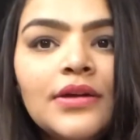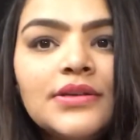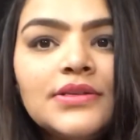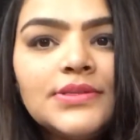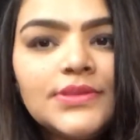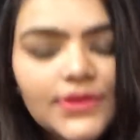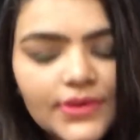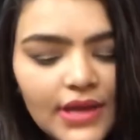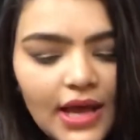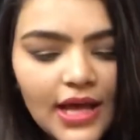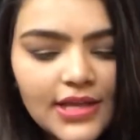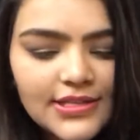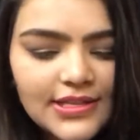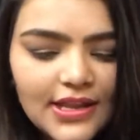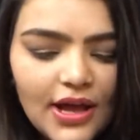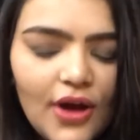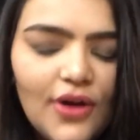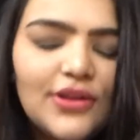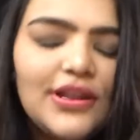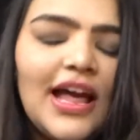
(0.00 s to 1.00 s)
So yeah,
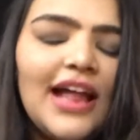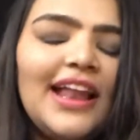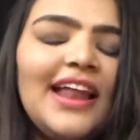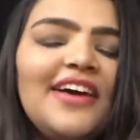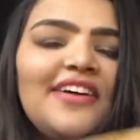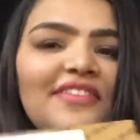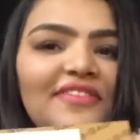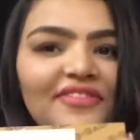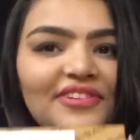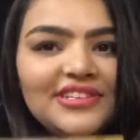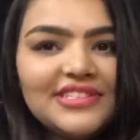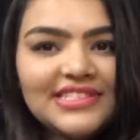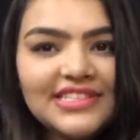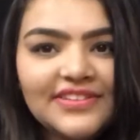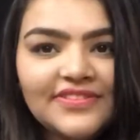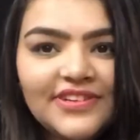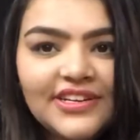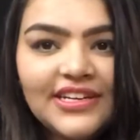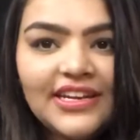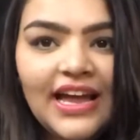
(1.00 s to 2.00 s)
now that I have
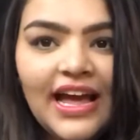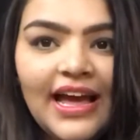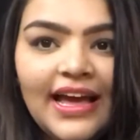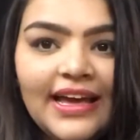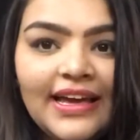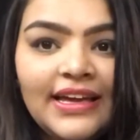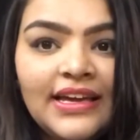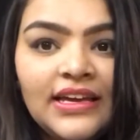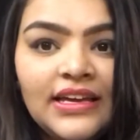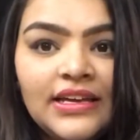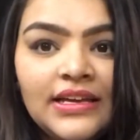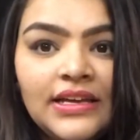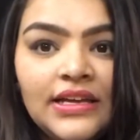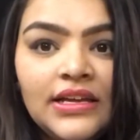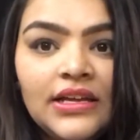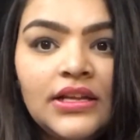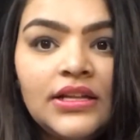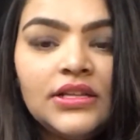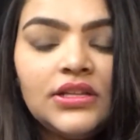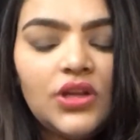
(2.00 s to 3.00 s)
received it, I
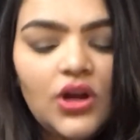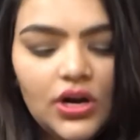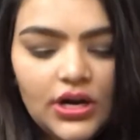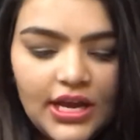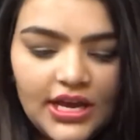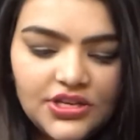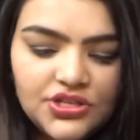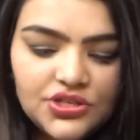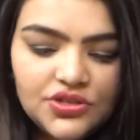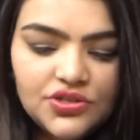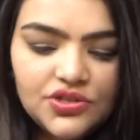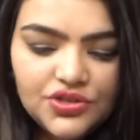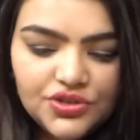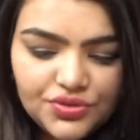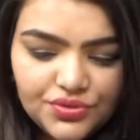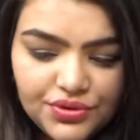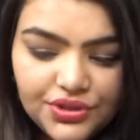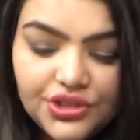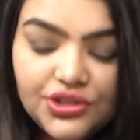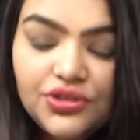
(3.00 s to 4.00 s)
thought I should
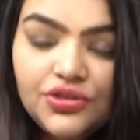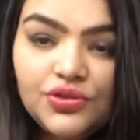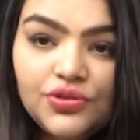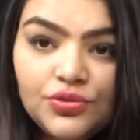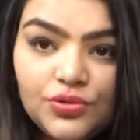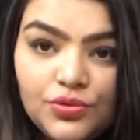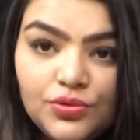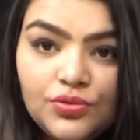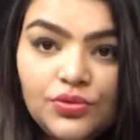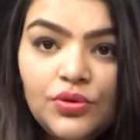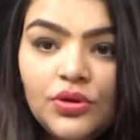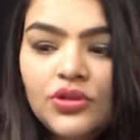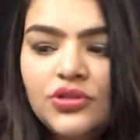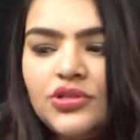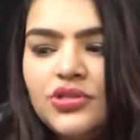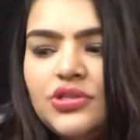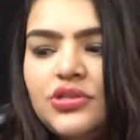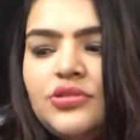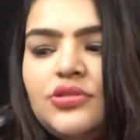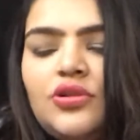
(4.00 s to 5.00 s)
shoot it too,
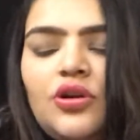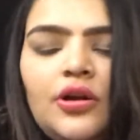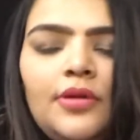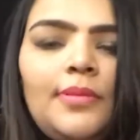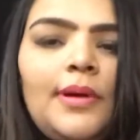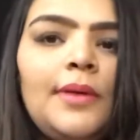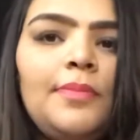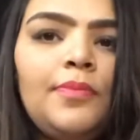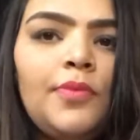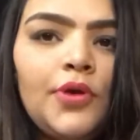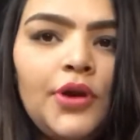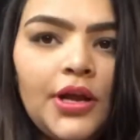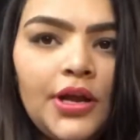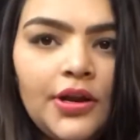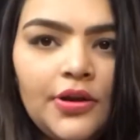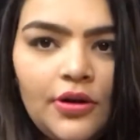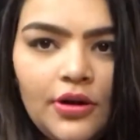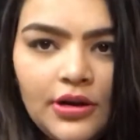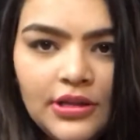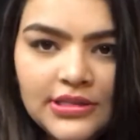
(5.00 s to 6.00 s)
just not by putting
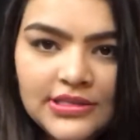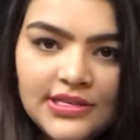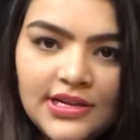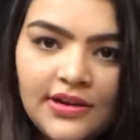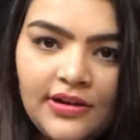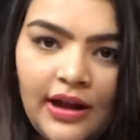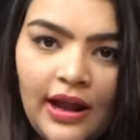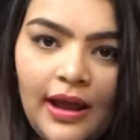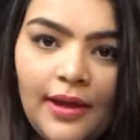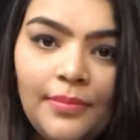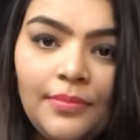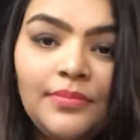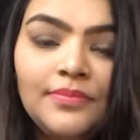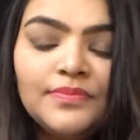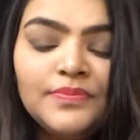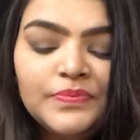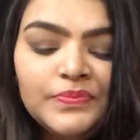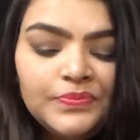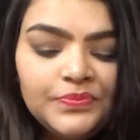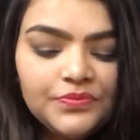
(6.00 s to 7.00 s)
it on Instagram,
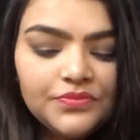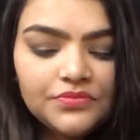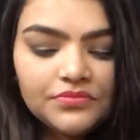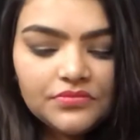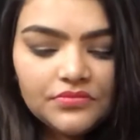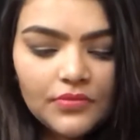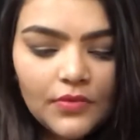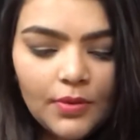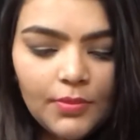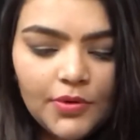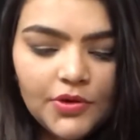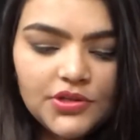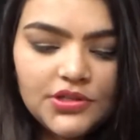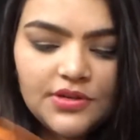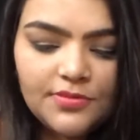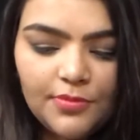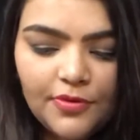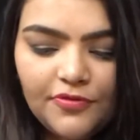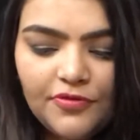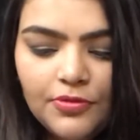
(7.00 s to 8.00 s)
because
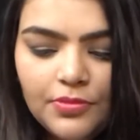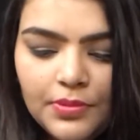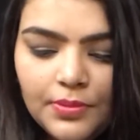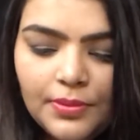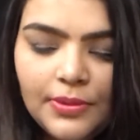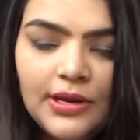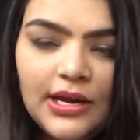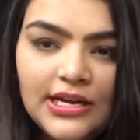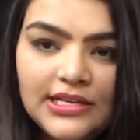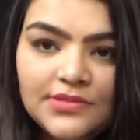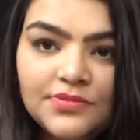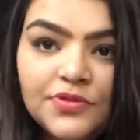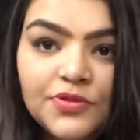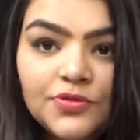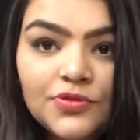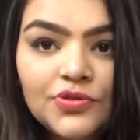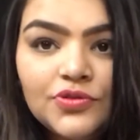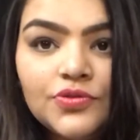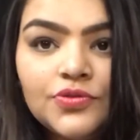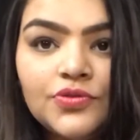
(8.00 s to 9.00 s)
some of you people ask me
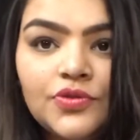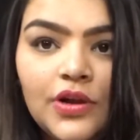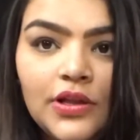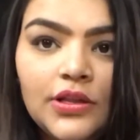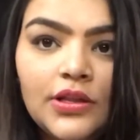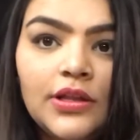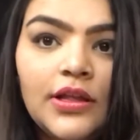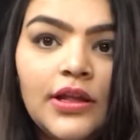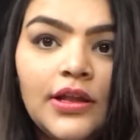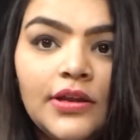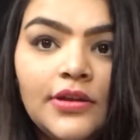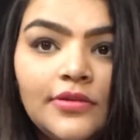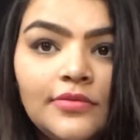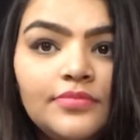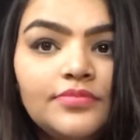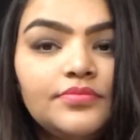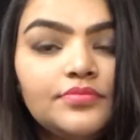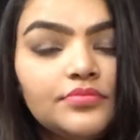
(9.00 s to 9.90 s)
to shoot rather than